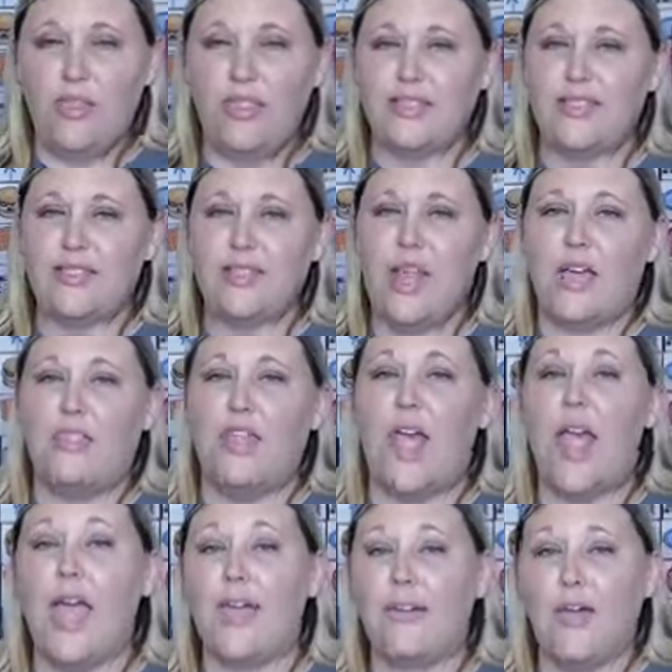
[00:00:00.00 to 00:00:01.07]
This is not
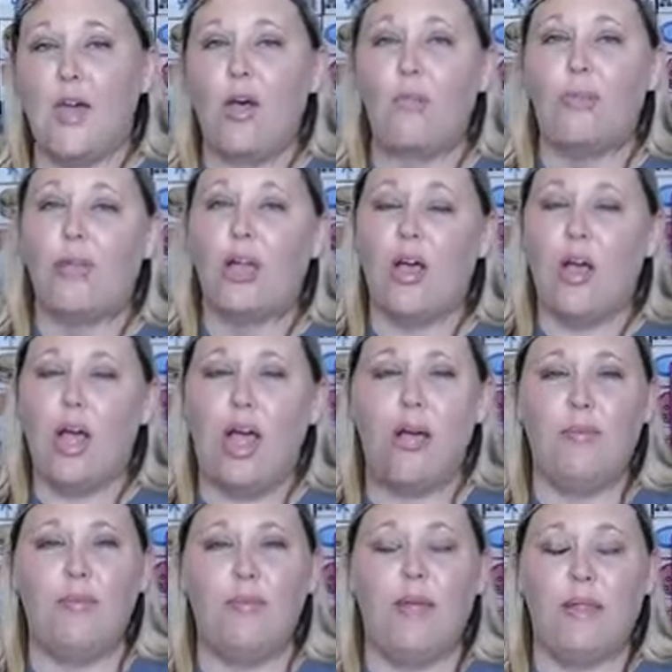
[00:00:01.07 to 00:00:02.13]
the end-all, be-all.
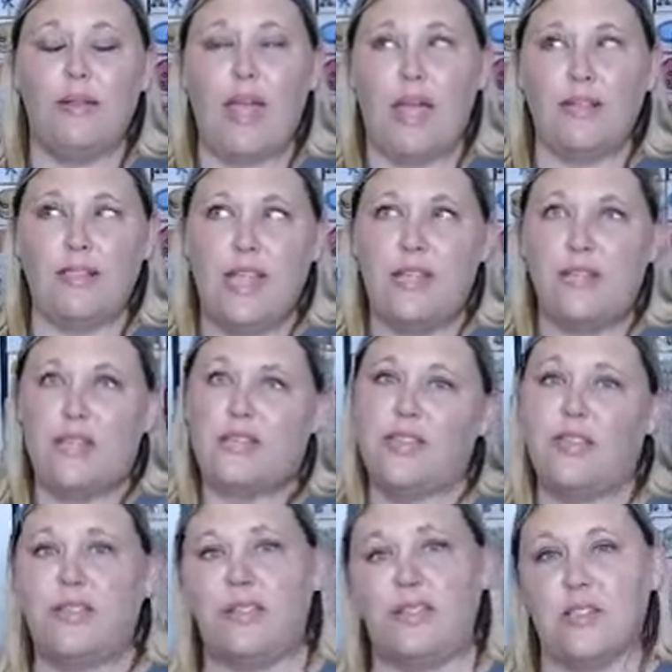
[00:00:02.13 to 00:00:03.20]
I'm not saying that
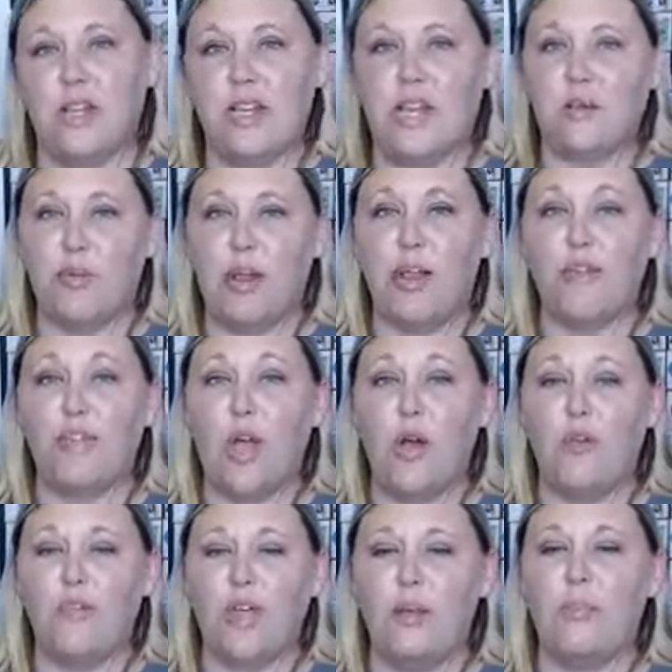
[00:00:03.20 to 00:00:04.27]
this is going to get rid of
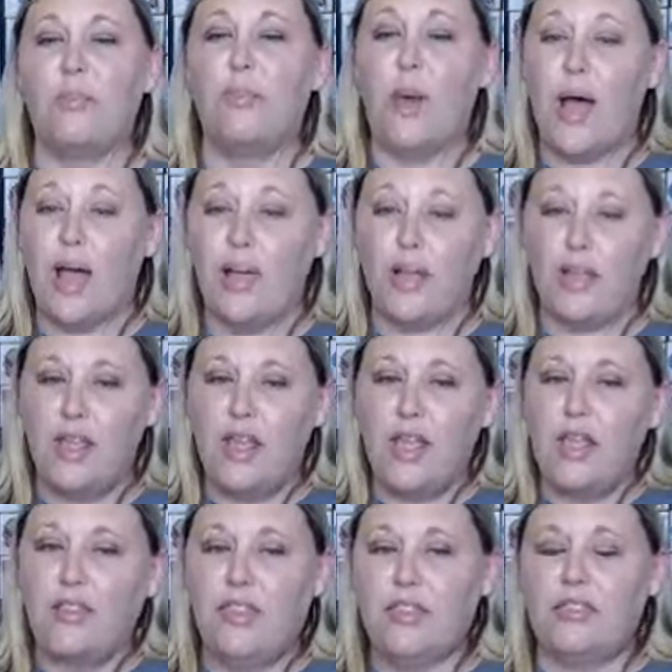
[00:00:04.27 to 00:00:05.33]
COVID, but
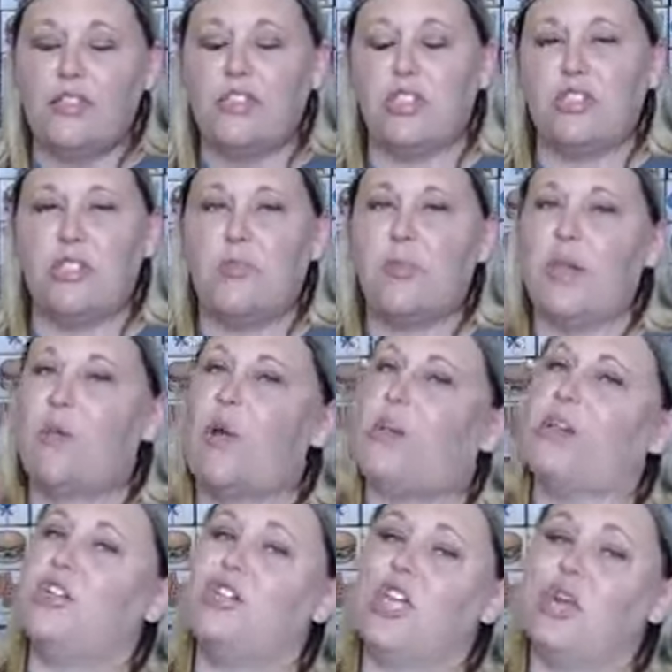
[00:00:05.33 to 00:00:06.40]
this is just something I
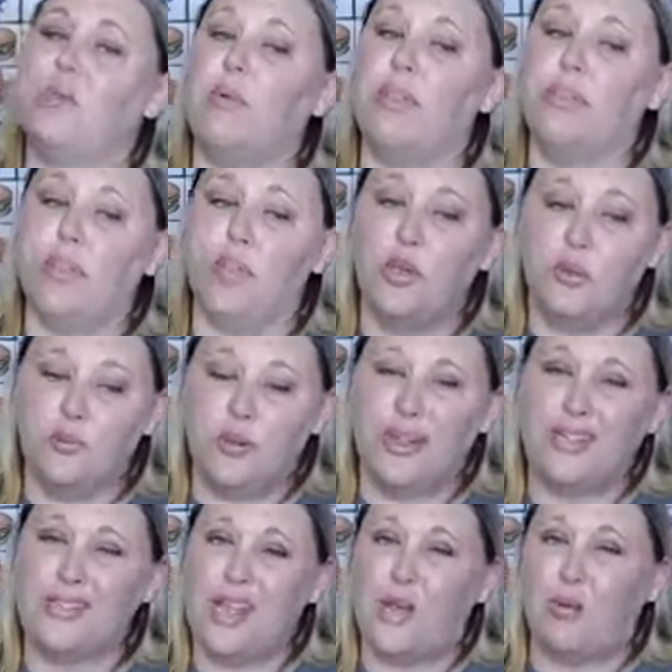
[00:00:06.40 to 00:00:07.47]
wanted to share with you
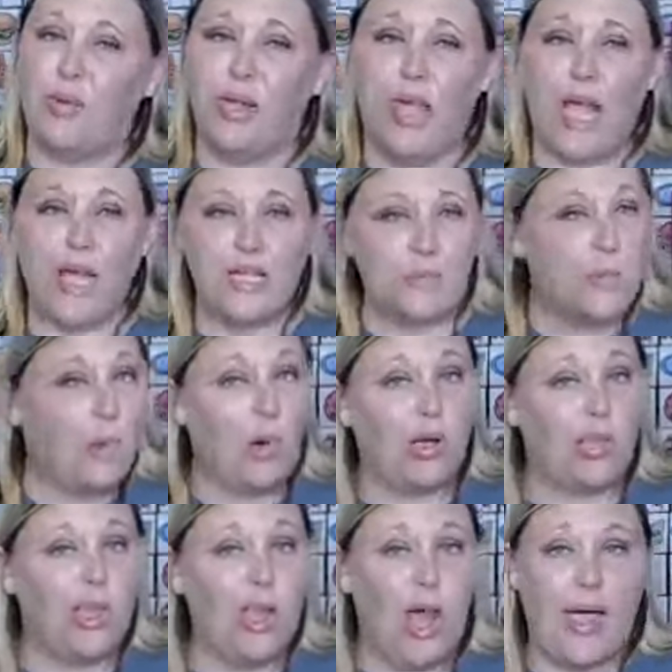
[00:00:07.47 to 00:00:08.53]
because I realize
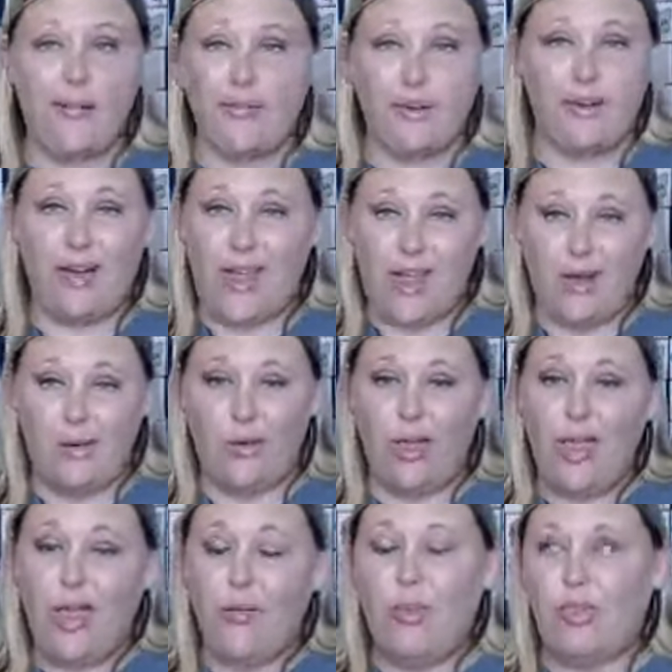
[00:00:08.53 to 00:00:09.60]
more than ever
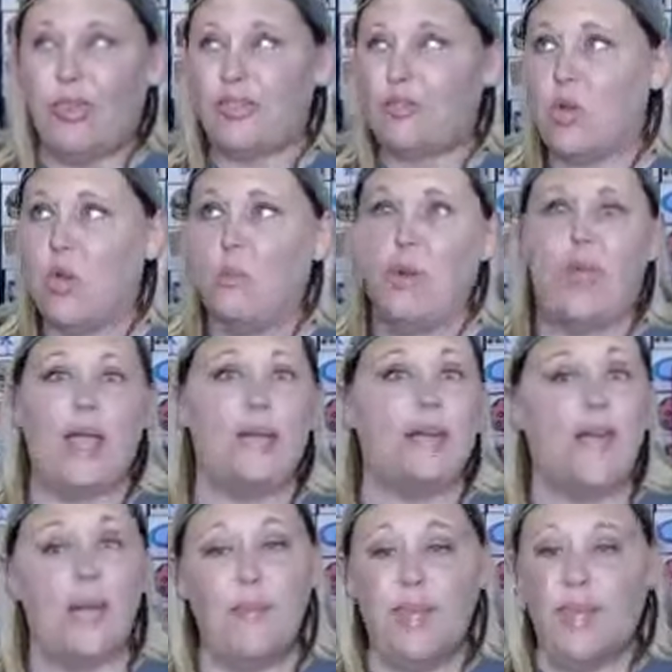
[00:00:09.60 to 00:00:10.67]
now with this whole
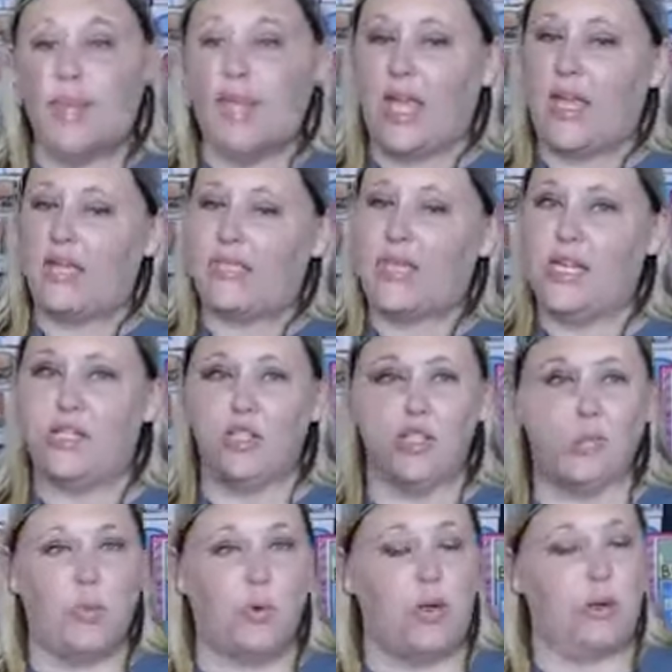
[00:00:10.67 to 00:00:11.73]
pandemic and
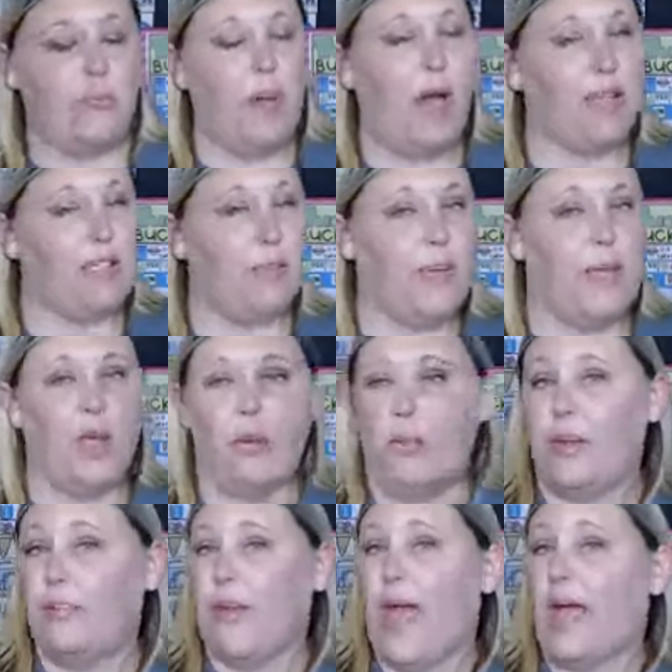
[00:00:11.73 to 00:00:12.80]
teachers possibly
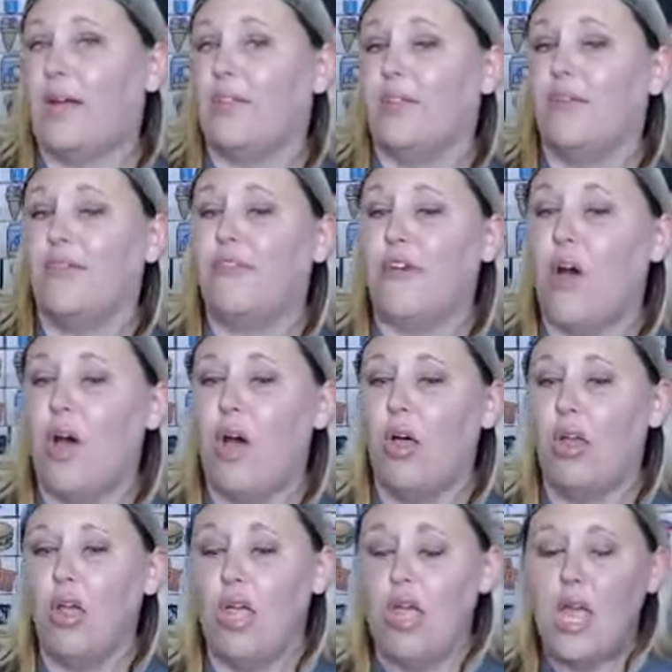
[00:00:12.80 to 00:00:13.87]
coming back in the
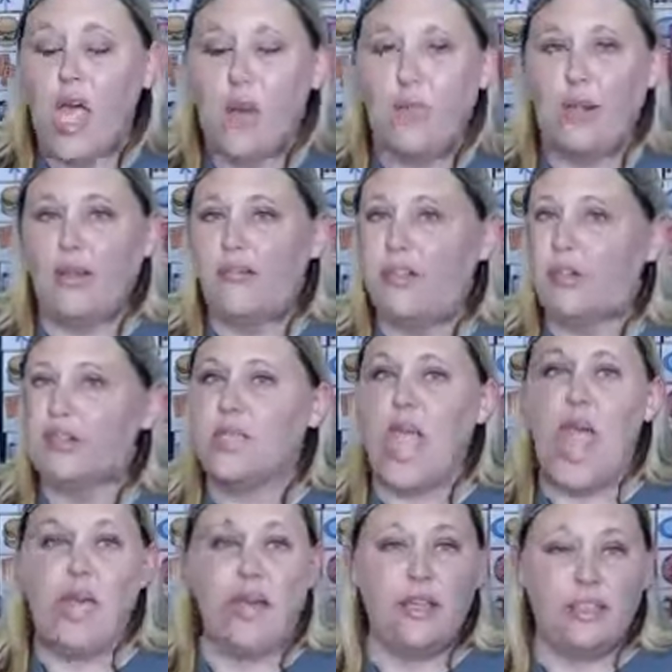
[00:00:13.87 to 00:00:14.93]
fall, I mean, if there's
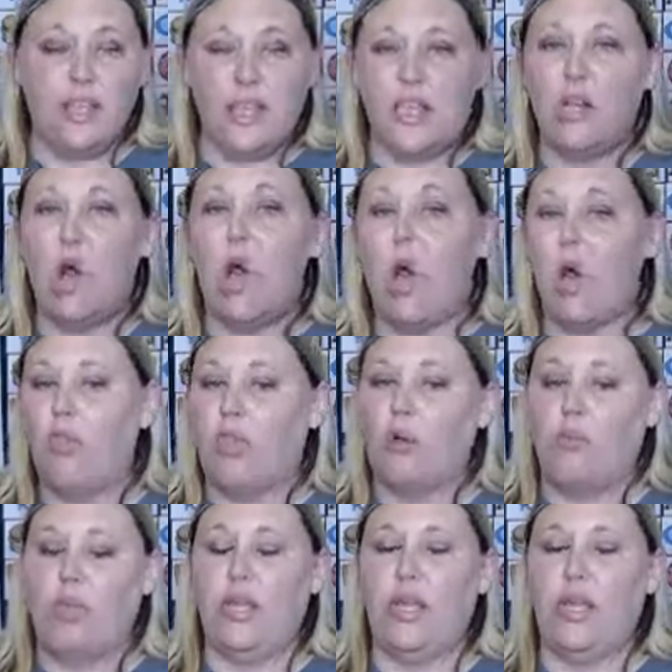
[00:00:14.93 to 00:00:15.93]
anything in all the